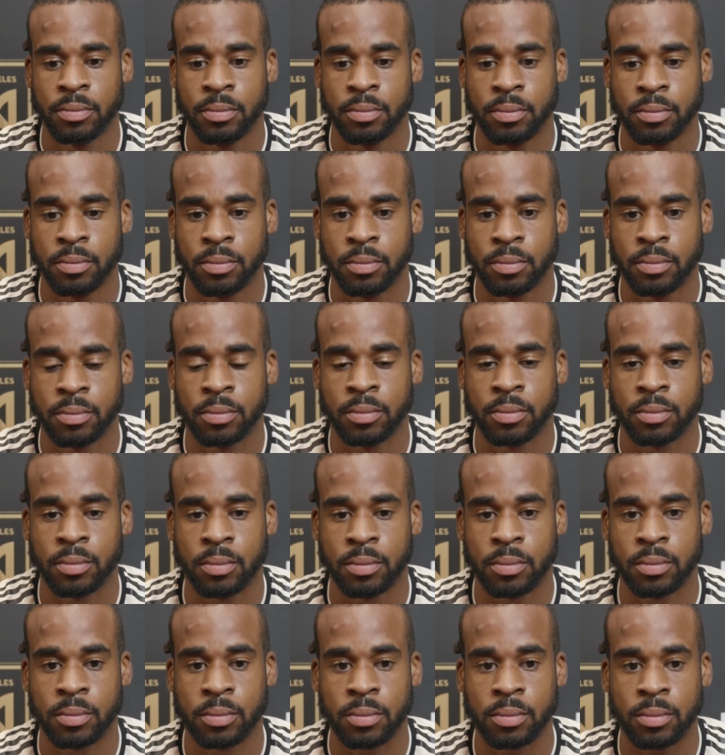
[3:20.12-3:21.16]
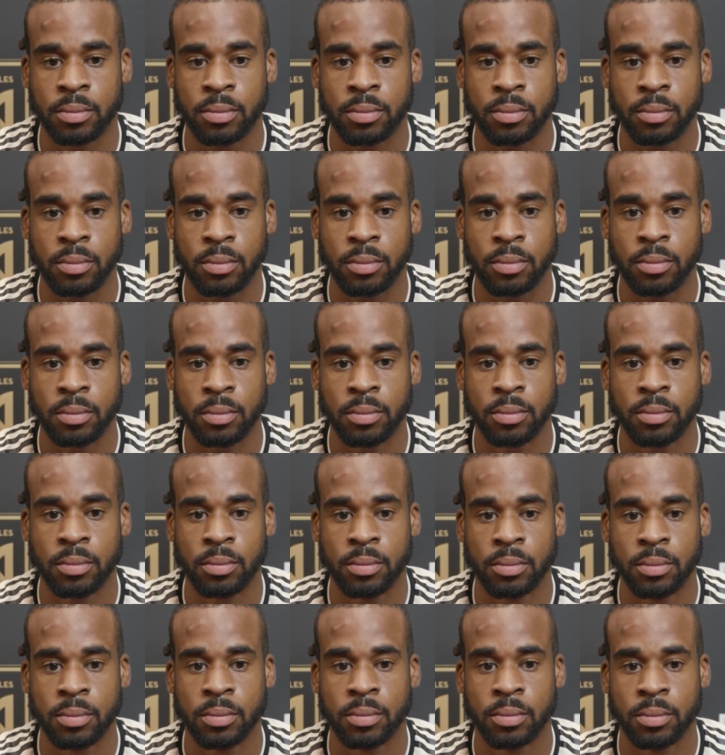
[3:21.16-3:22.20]
And you said you have played
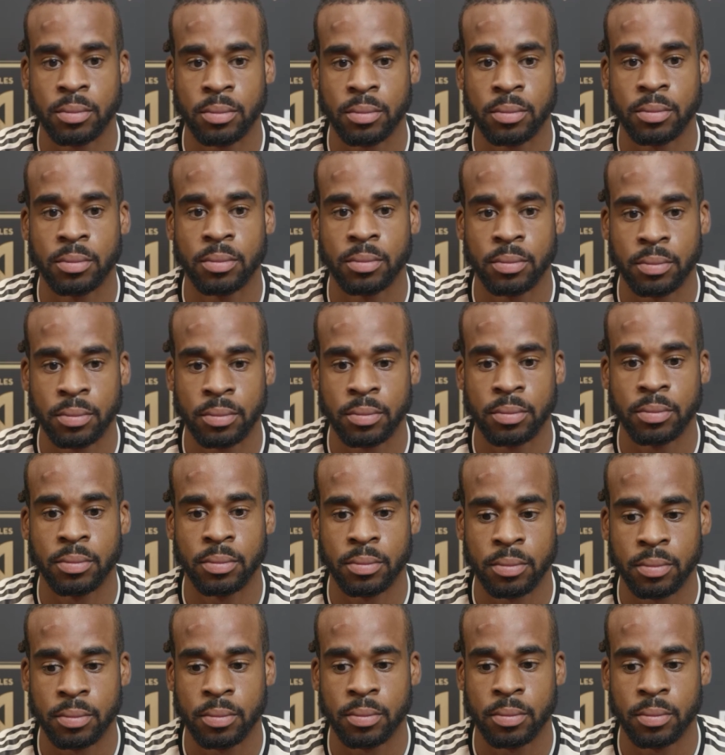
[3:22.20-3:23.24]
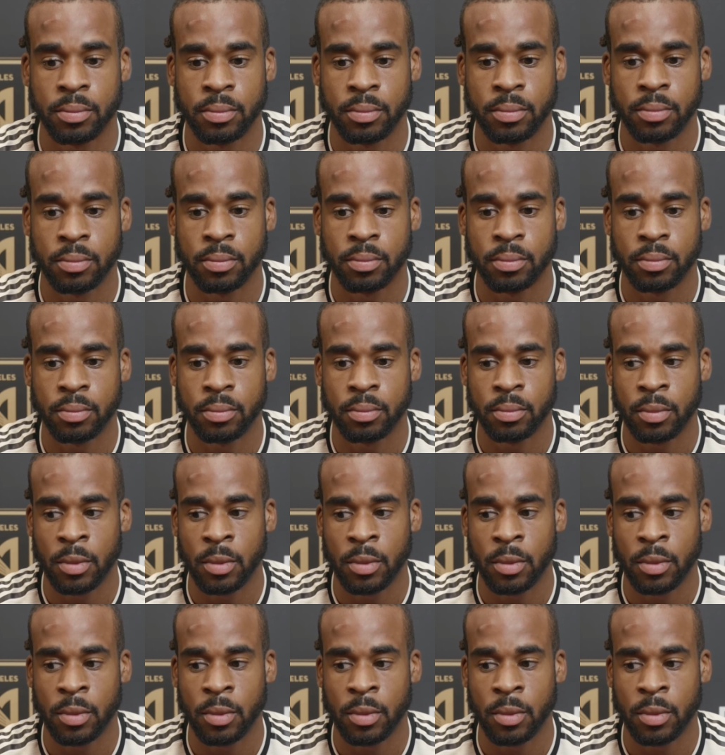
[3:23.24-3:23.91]
multiple positions. Where do you feel more comfortable?